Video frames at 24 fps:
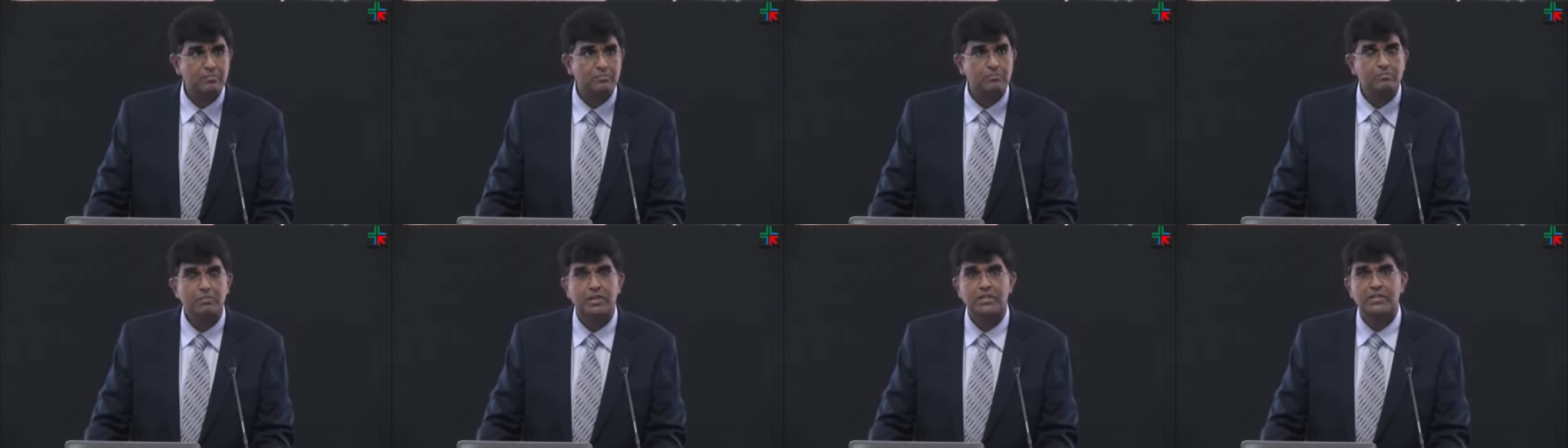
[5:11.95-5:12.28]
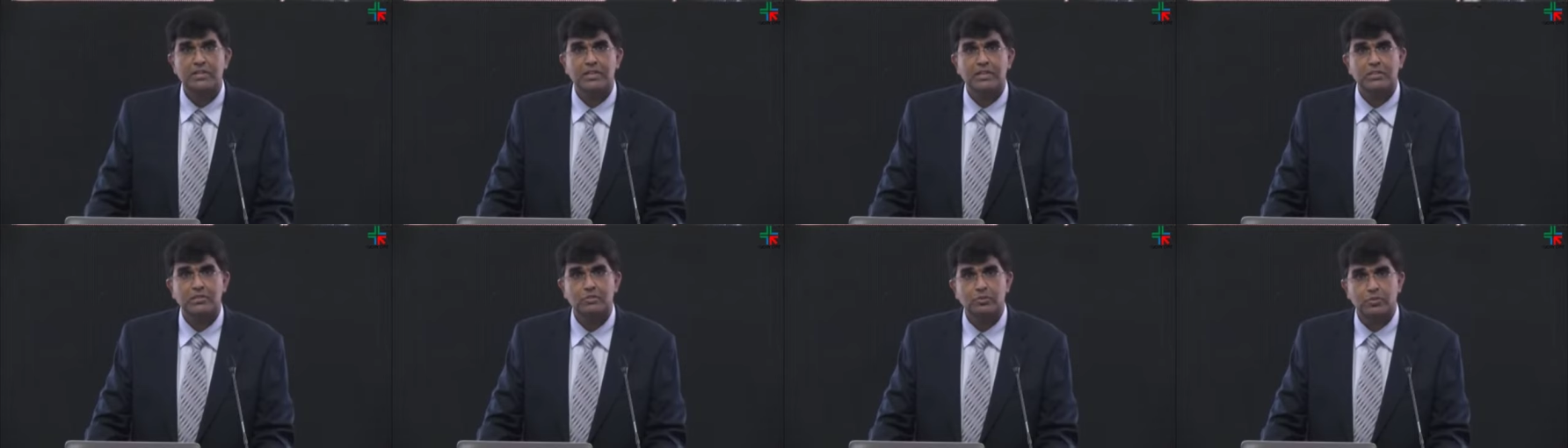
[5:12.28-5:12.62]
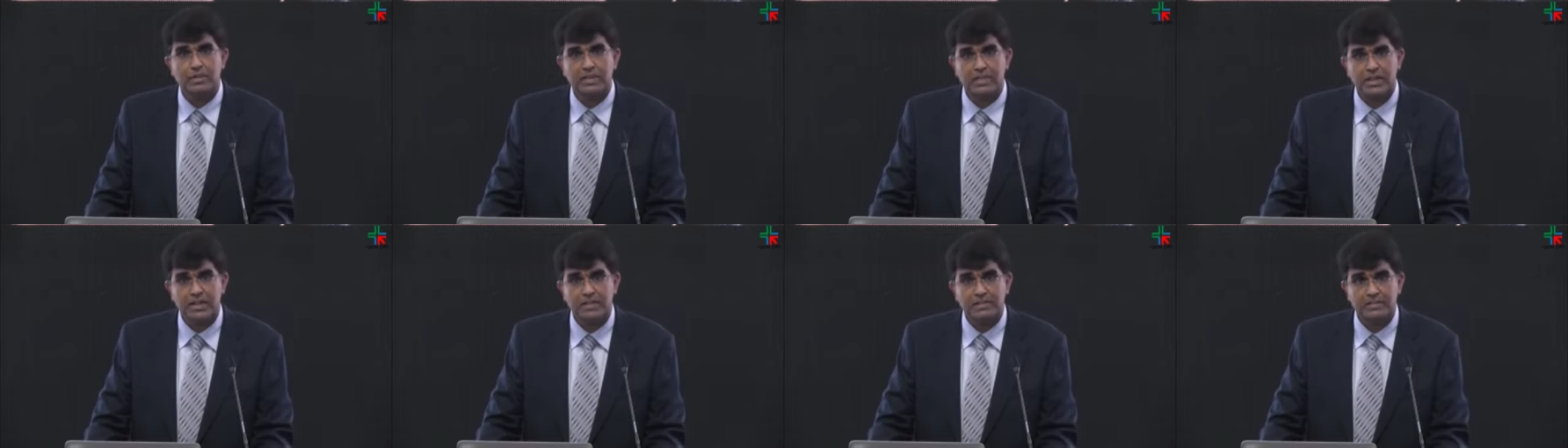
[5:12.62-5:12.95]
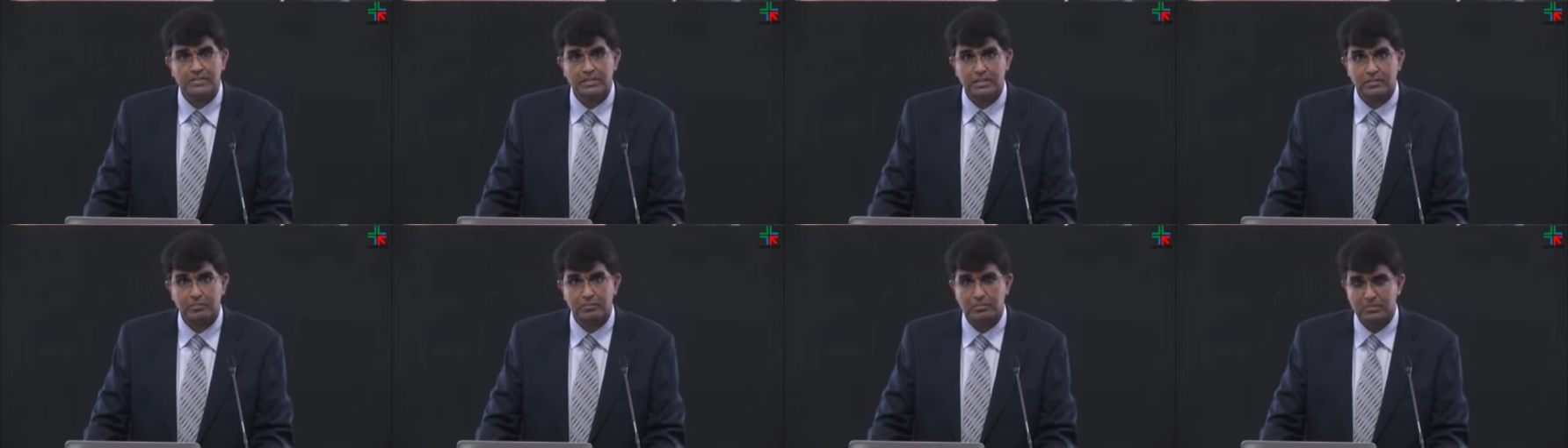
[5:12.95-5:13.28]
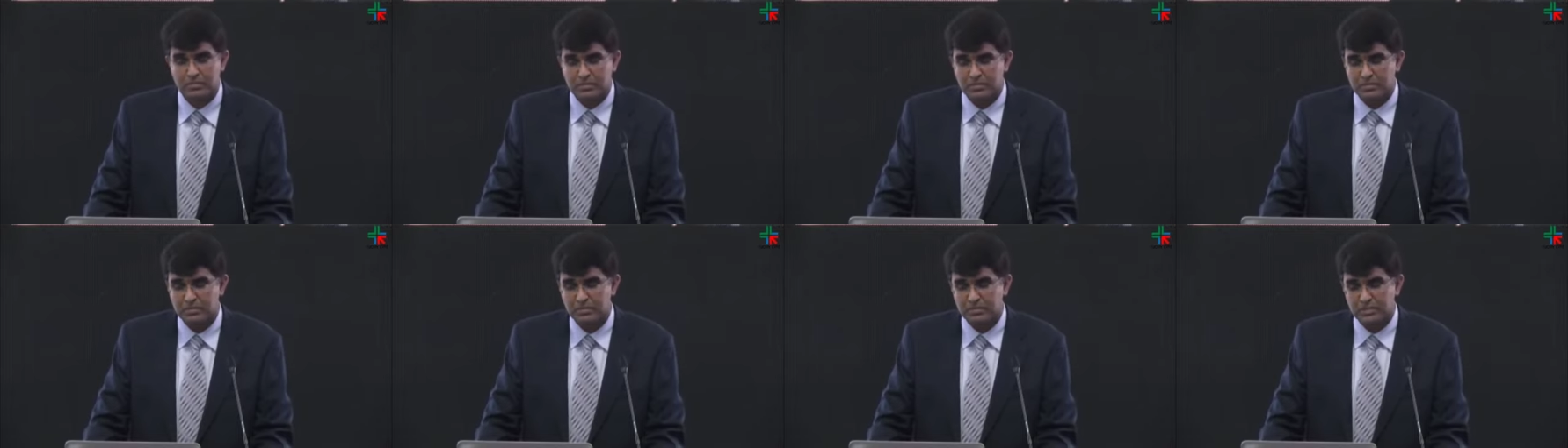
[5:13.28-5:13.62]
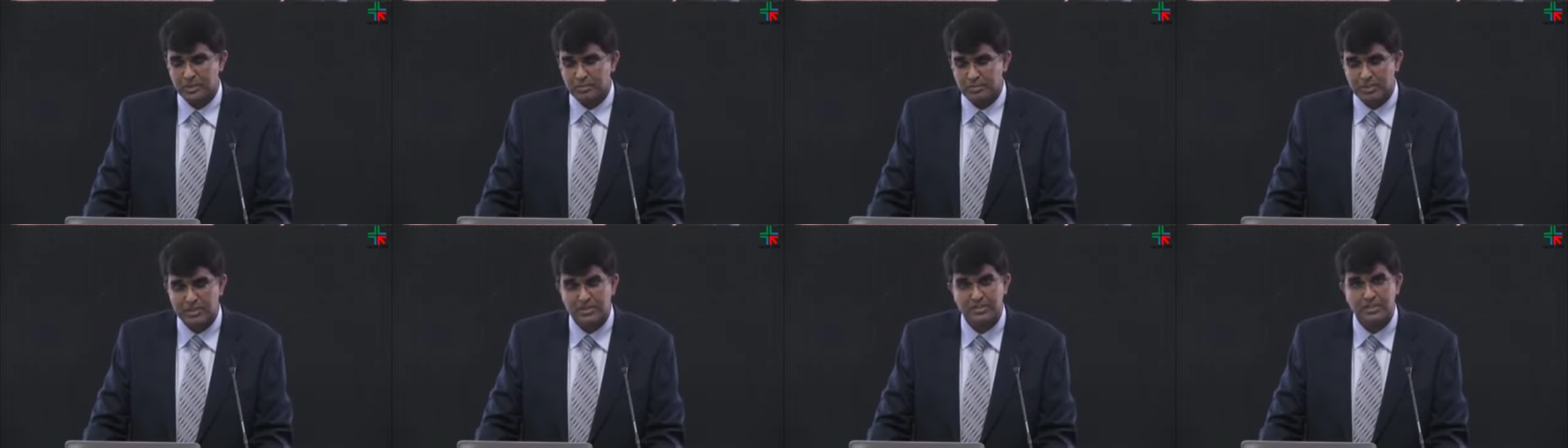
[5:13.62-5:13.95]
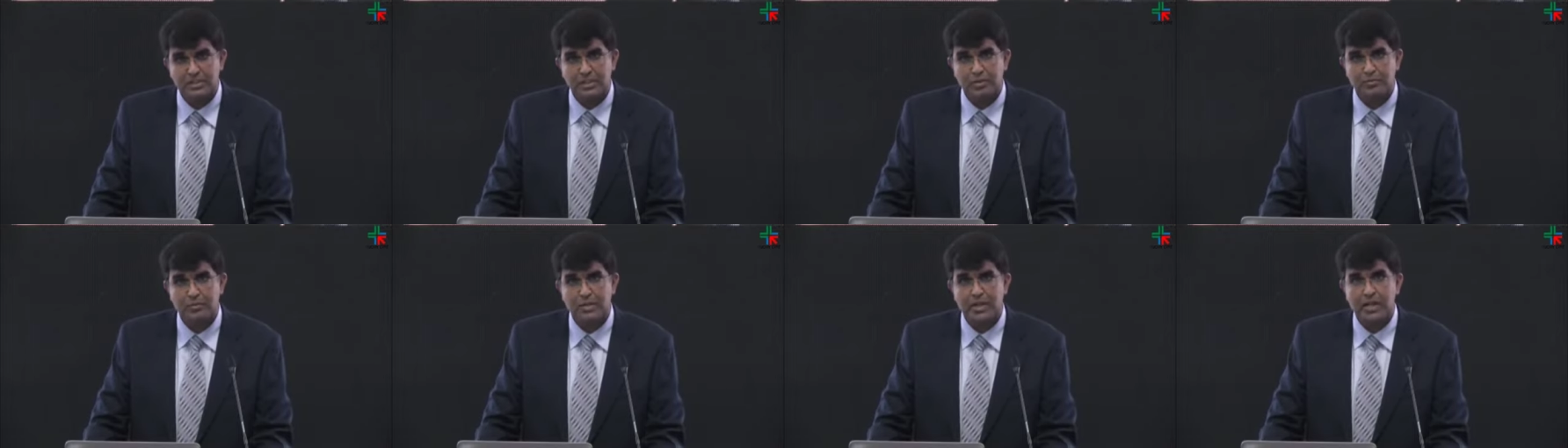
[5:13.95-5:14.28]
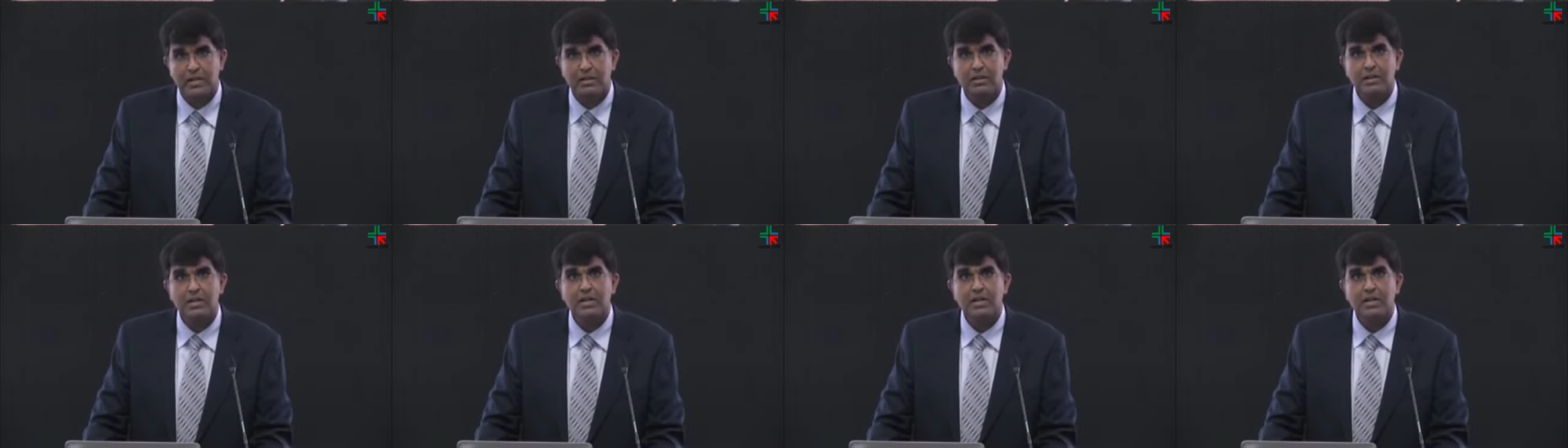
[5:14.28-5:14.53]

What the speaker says: but there is no delayed cerebral ischemia,